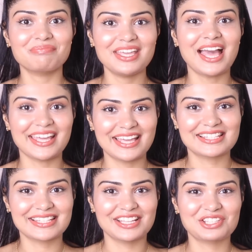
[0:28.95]

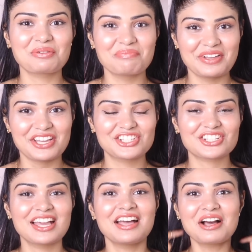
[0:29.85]
B-I-S-H,
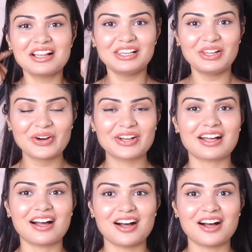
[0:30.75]
Beige look,